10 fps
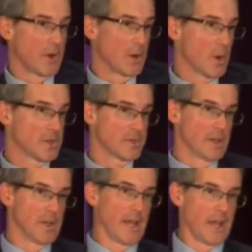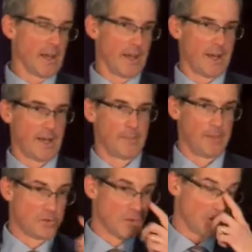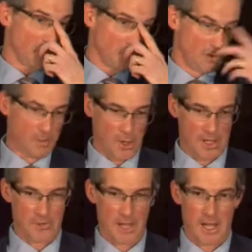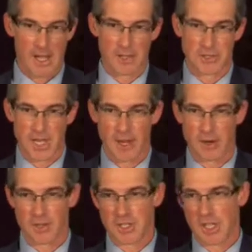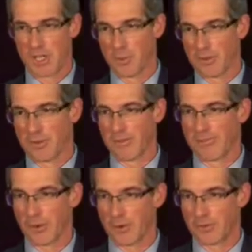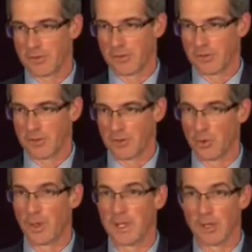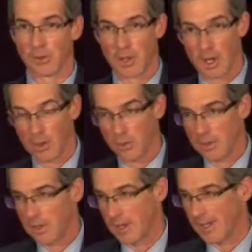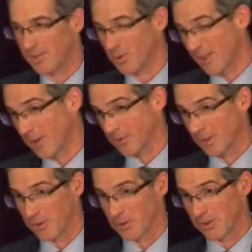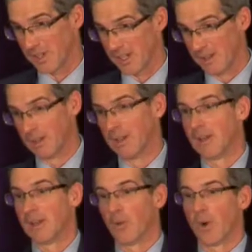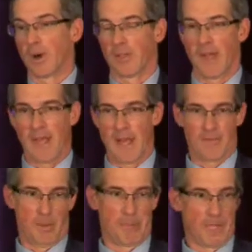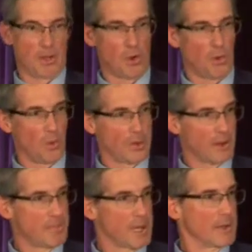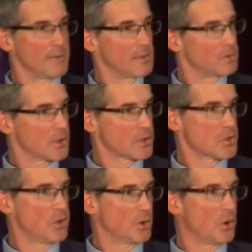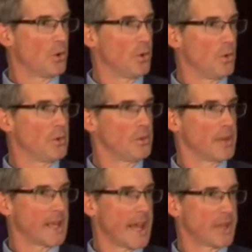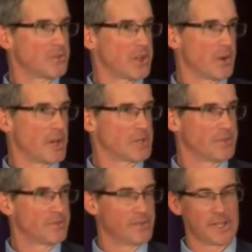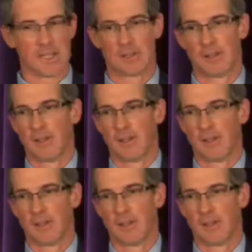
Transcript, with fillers: a great question, and um, it shows you market psychology. NRG was the first to do a yield co uh, in 2013, where they have a big coal. They're a big traditional coal and gas generation fleet